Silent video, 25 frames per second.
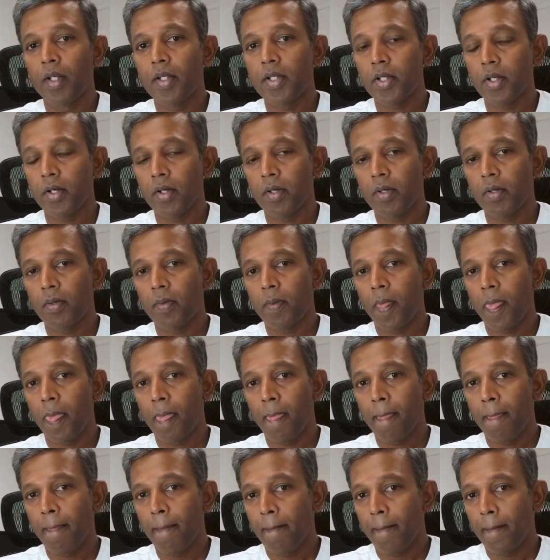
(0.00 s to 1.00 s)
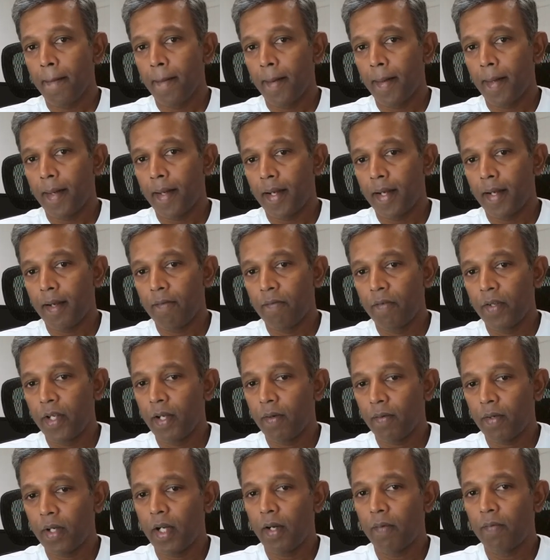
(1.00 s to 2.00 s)
So uh, we
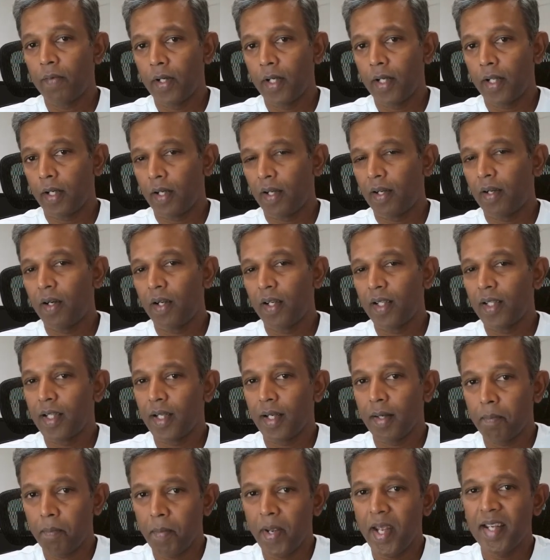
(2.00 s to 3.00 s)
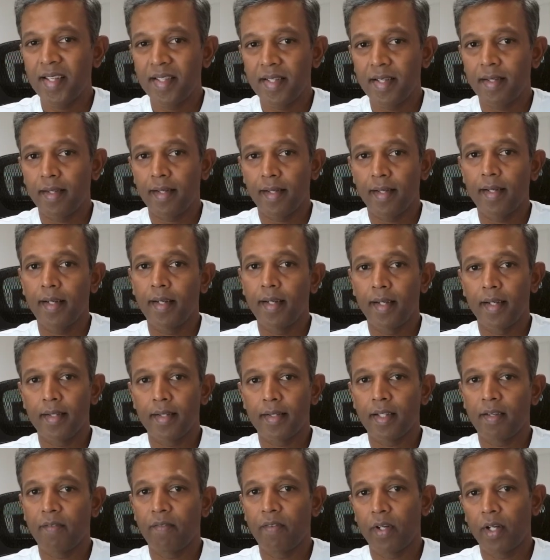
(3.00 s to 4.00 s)
have covered all the major
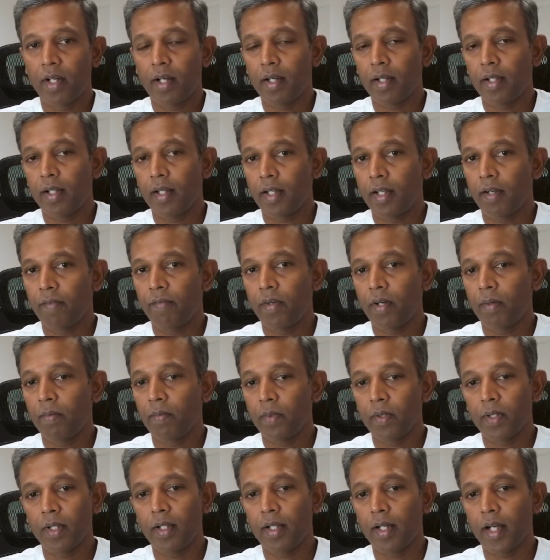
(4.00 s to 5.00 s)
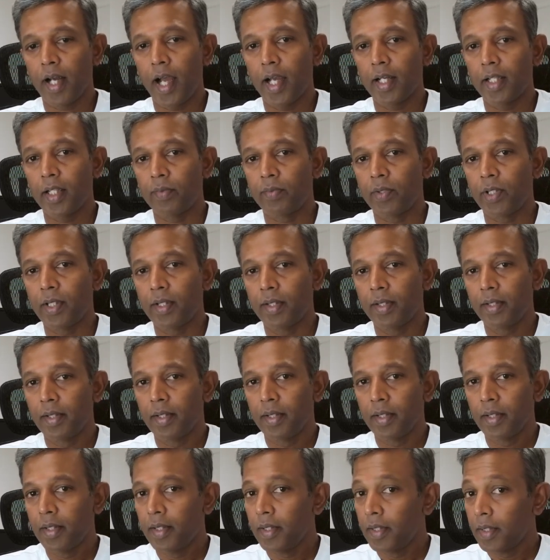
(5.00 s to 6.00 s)
areas of well-architected framework at high level.
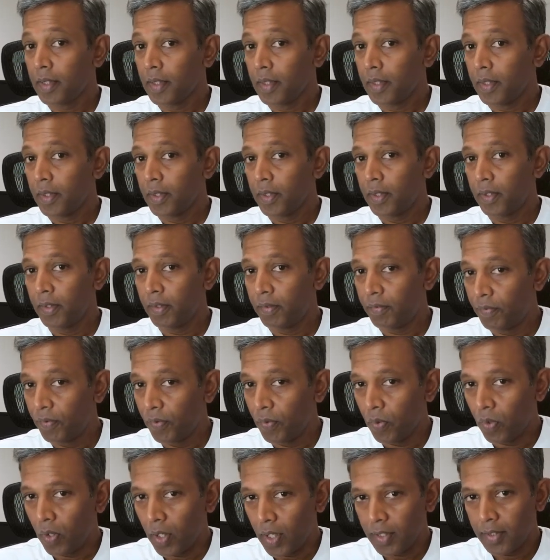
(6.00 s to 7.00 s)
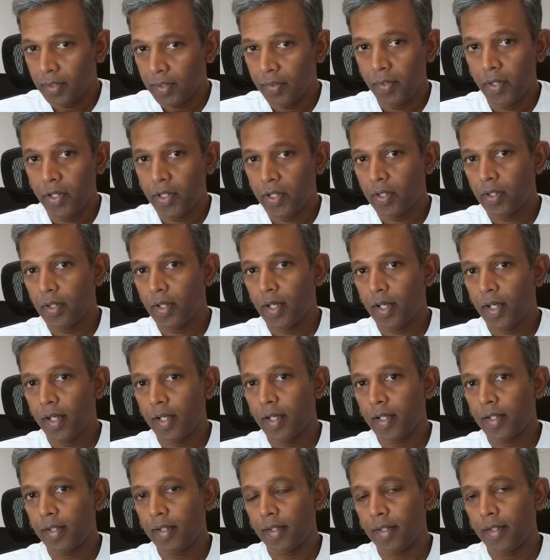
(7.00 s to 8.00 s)
If you are a solution
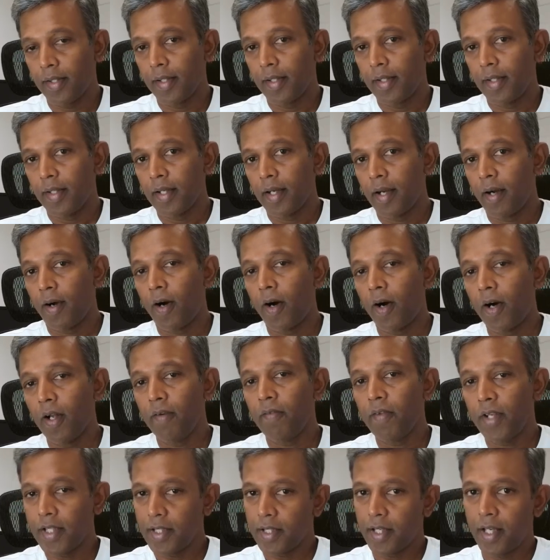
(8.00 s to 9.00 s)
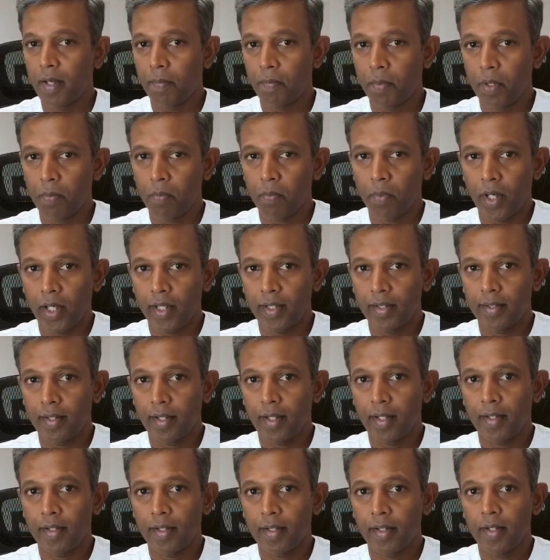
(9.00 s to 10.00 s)
architect, always keep in mind
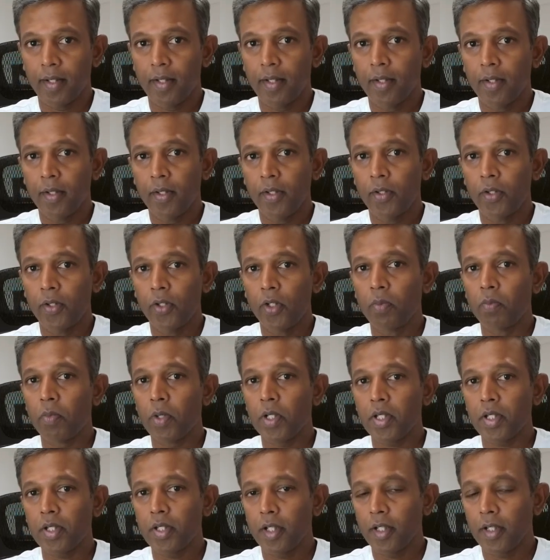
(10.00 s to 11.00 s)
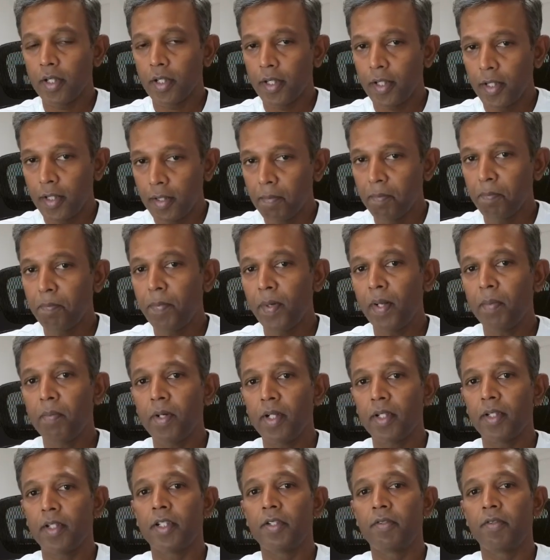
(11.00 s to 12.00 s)
that you must
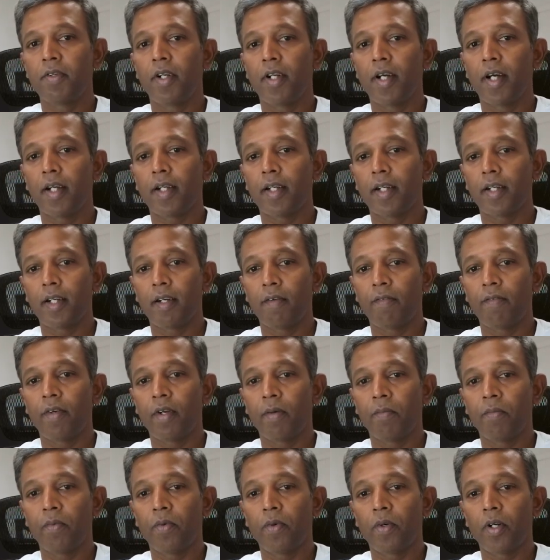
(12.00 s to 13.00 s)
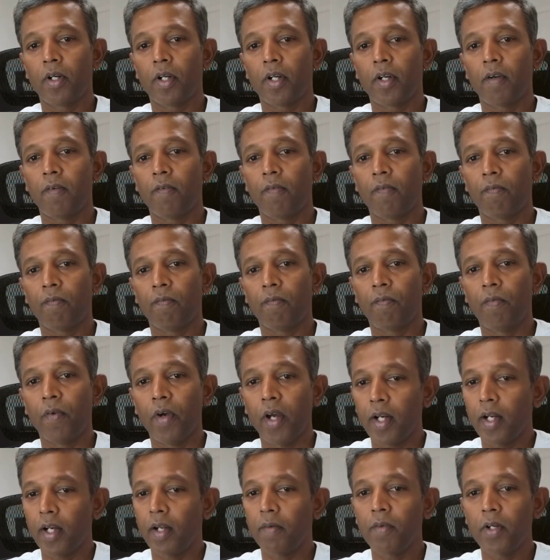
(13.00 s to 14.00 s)
implement this well architected framework
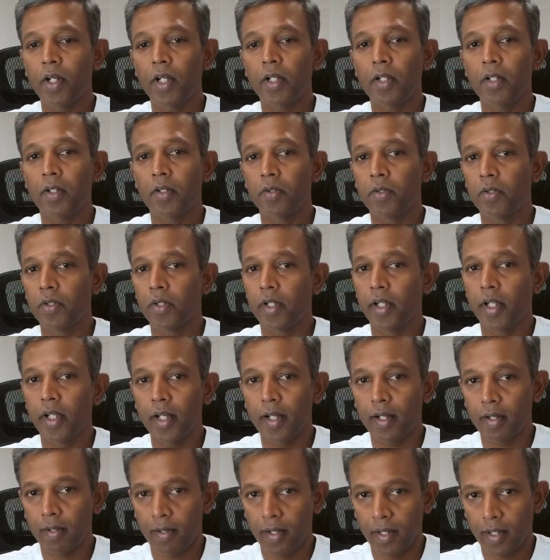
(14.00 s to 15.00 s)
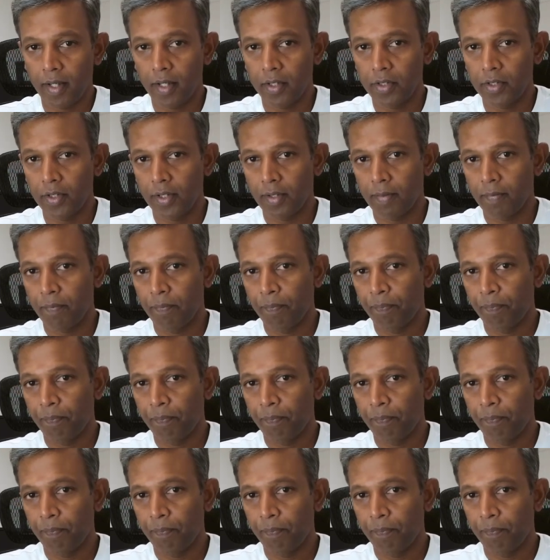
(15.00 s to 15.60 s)
whenever you create an architecture.